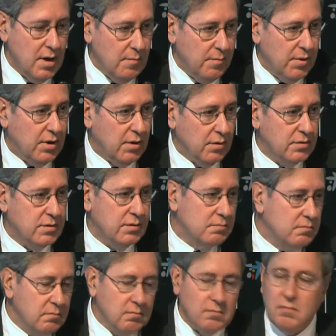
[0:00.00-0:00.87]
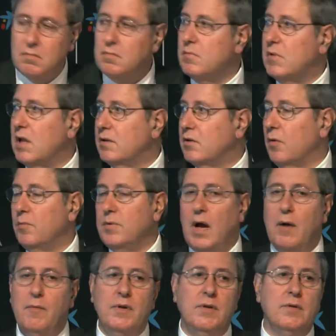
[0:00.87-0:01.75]
because the
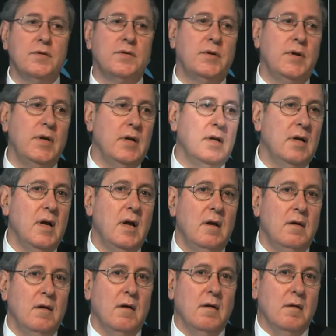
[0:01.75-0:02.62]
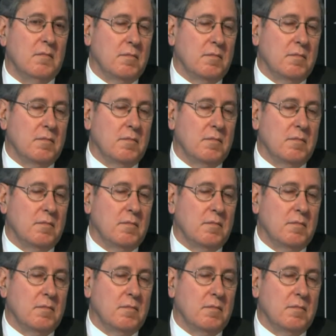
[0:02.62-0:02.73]
top-down industry, uh,